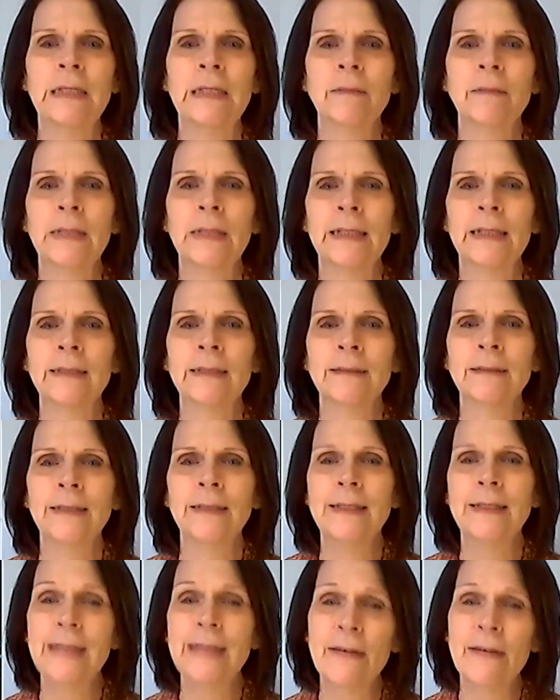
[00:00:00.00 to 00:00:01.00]
Well,
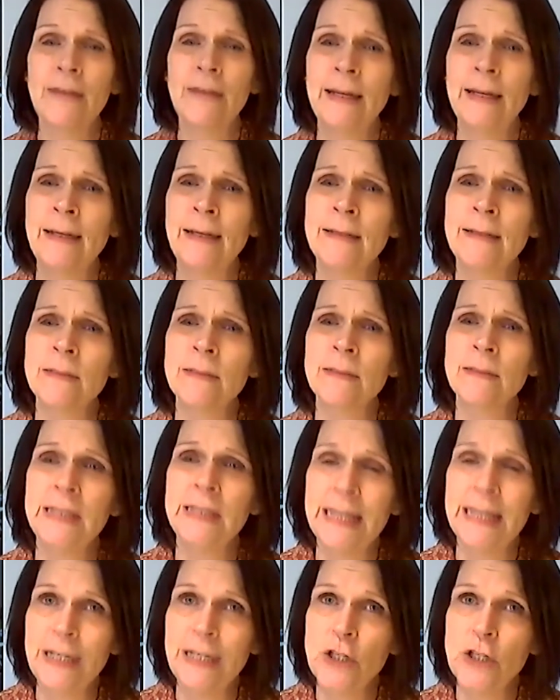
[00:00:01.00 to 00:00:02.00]
you definitely need some
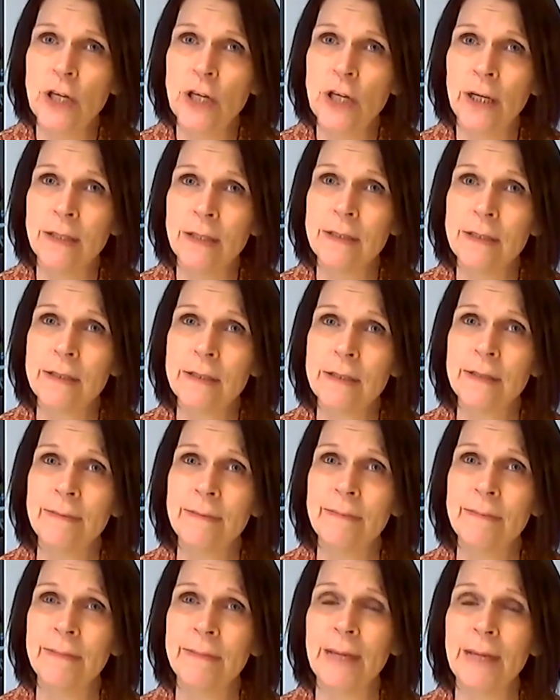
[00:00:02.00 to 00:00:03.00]
t-shirts,
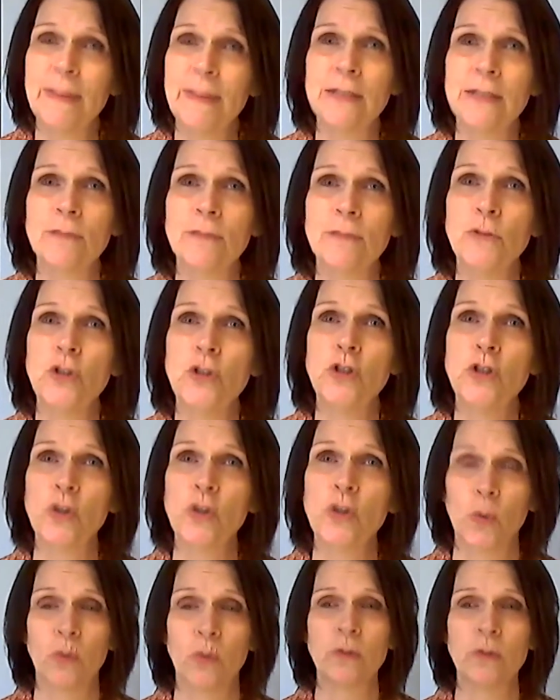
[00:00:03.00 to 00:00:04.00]
maybe some
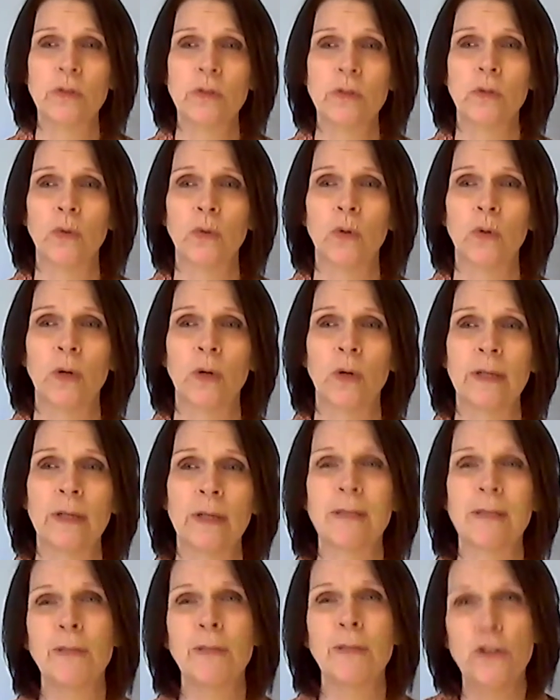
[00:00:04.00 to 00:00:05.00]
shorts or a
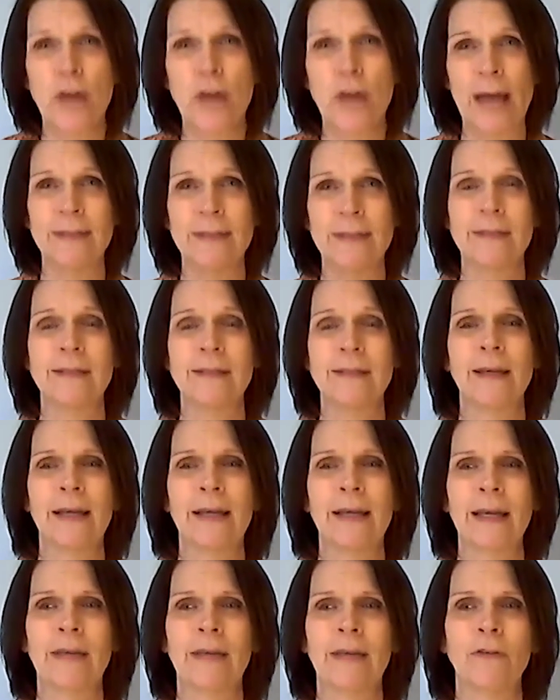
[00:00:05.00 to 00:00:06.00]
summer dress
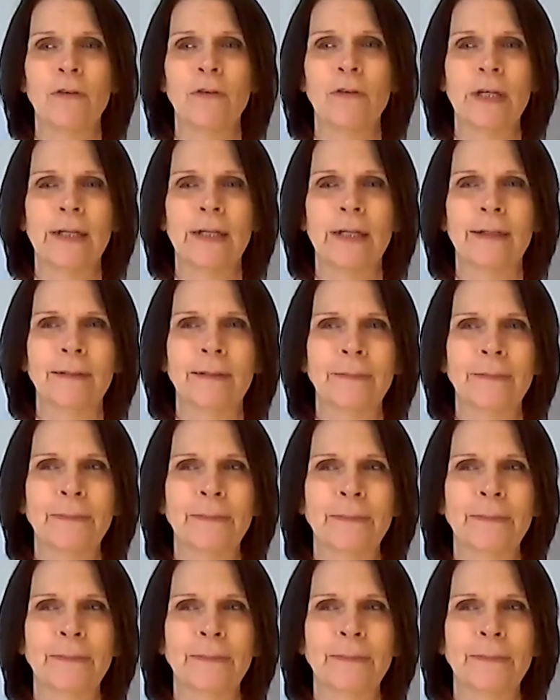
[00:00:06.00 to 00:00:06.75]
if you're a girl.